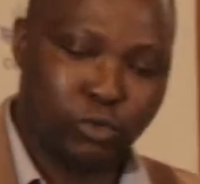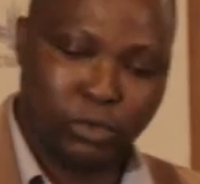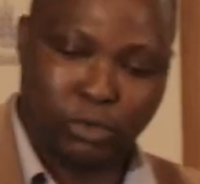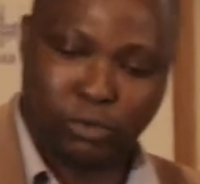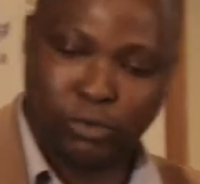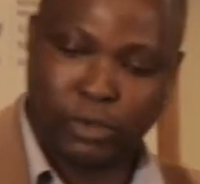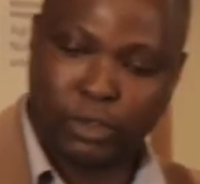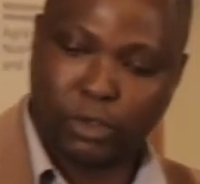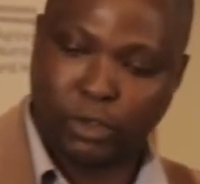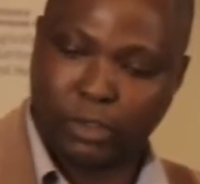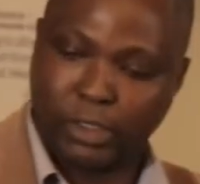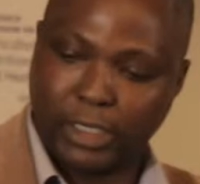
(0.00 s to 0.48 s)

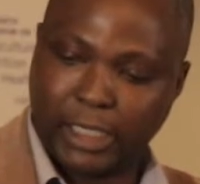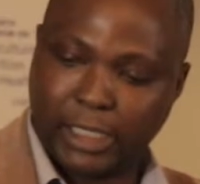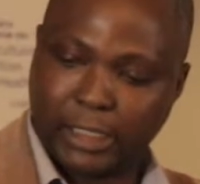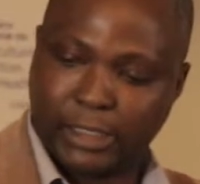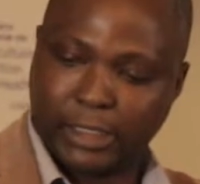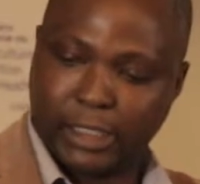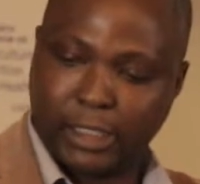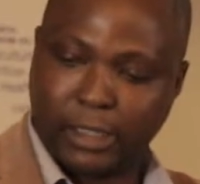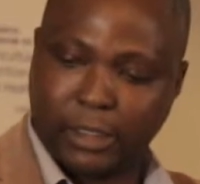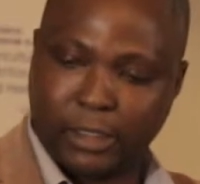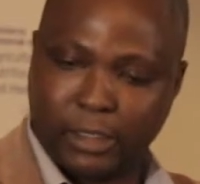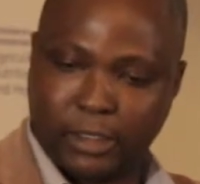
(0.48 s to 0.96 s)
We
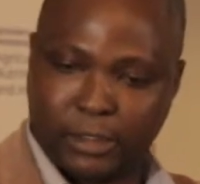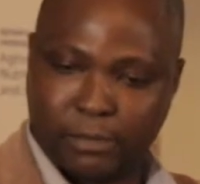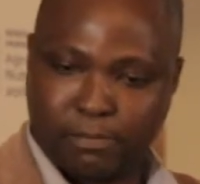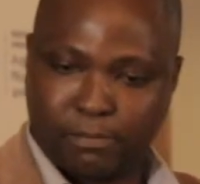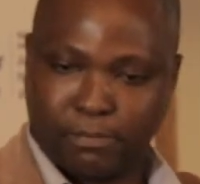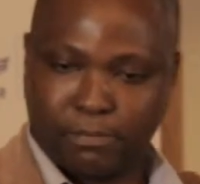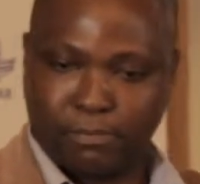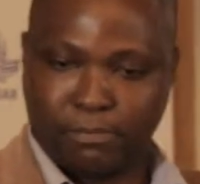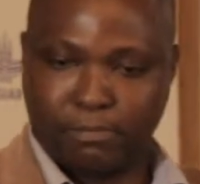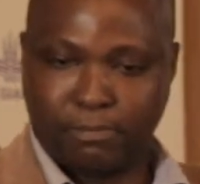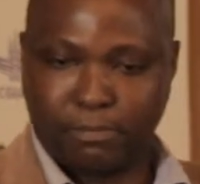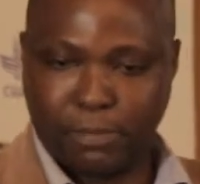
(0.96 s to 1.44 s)
conducted 3
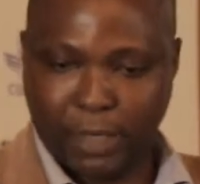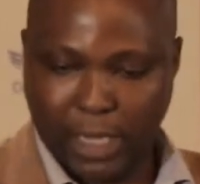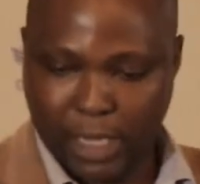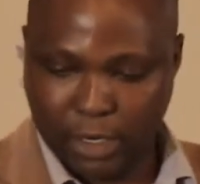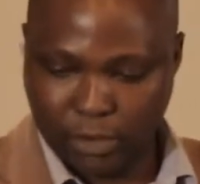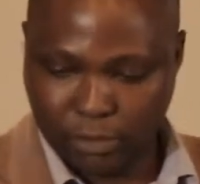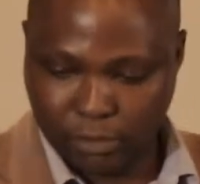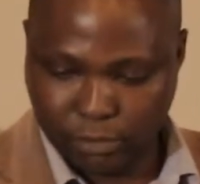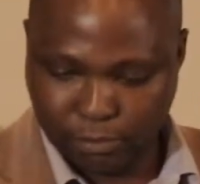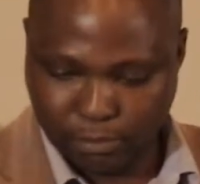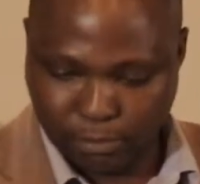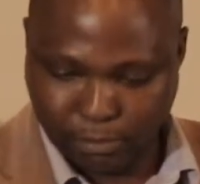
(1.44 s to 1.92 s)

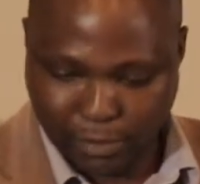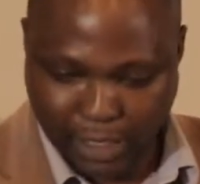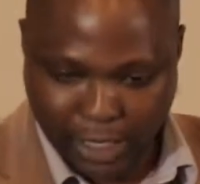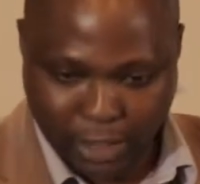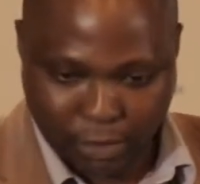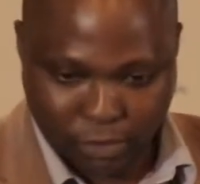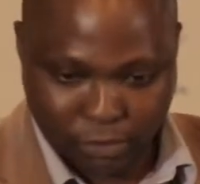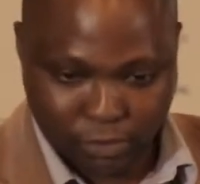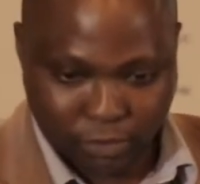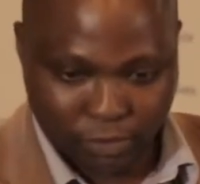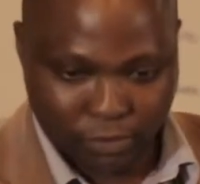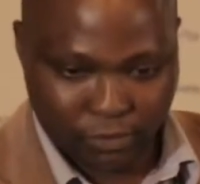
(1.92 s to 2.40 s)

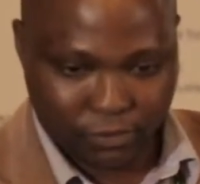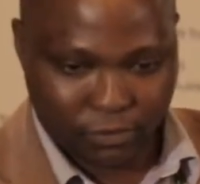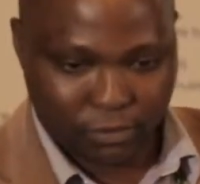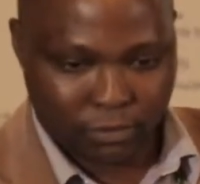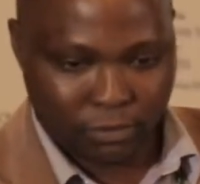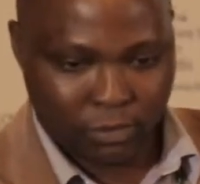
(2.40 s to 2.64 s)
pilots